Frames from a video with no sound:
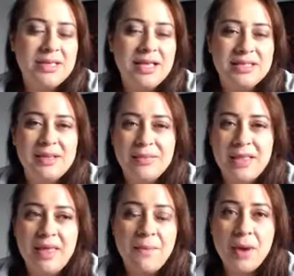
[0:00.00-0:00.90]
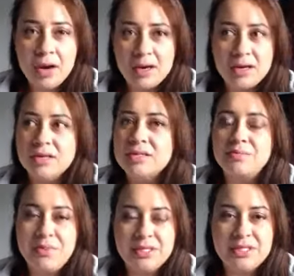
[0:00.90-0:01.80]
is something that marketers,
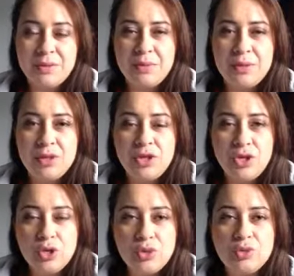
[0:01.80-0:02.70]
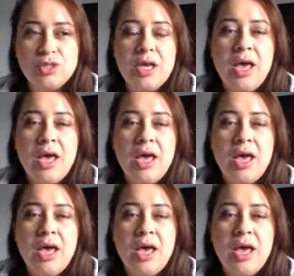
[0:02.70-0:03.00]
business people use